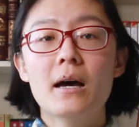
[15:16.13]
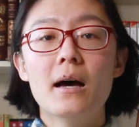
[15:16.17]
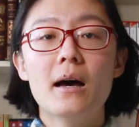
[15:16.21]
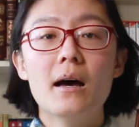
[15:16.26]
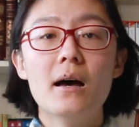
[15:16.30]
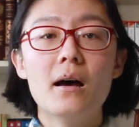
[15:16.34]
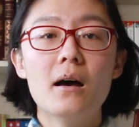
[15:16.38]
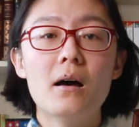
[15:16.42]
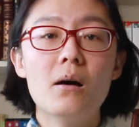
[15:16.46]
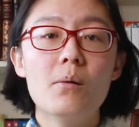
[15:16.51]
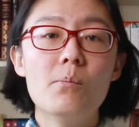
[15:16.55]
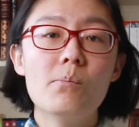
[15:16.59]

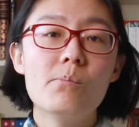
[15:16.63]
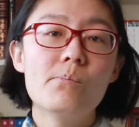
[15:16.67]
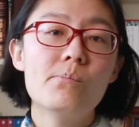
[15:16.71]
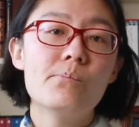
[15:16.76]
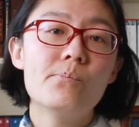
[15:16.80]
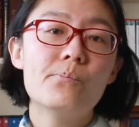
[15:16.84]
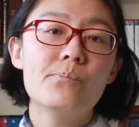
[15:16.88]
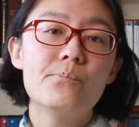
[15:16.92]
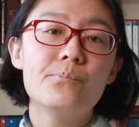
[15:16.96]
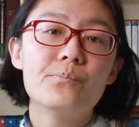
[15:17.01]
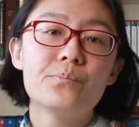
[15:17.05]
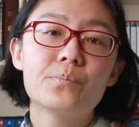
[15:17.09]

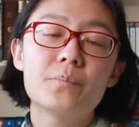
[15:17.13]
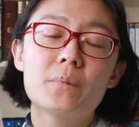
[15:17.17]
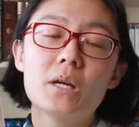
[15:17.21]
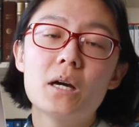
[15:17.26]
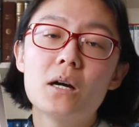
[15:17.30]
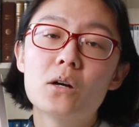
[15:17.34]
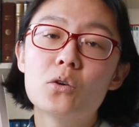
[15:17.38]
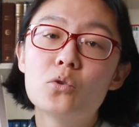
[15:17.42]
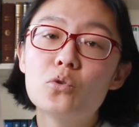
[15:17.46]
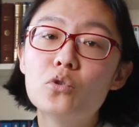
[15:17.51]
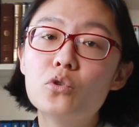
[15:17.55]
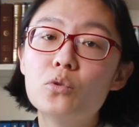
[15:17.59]

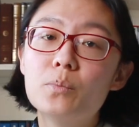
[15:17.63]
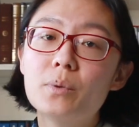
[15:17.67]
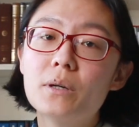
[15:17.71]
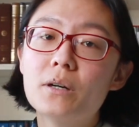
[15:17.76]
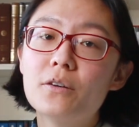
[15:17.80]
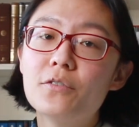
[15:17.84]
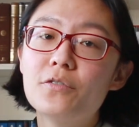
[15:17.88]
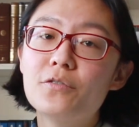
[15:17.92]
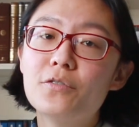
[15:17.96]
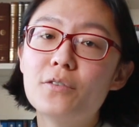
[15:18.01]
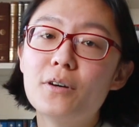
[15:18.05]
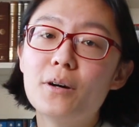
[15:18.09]
A group
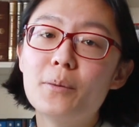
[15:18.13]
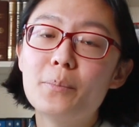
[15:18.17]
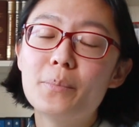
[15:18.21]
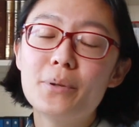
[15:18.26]
of